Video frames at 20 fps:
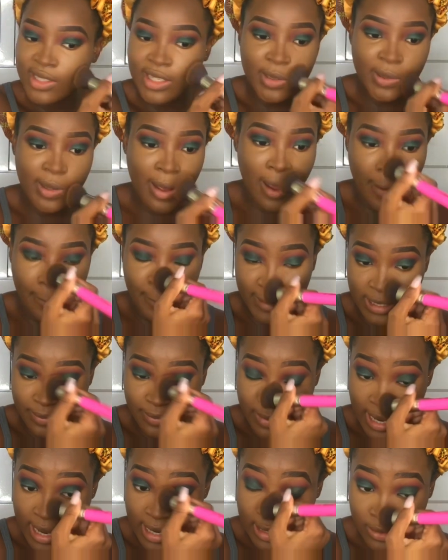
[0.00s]
This will help it
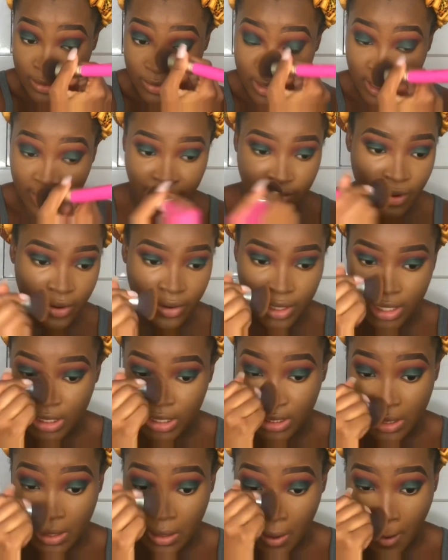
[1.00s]
blend into the
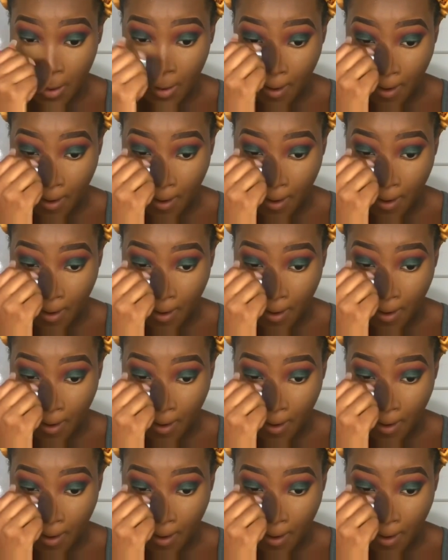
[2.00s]
foundation.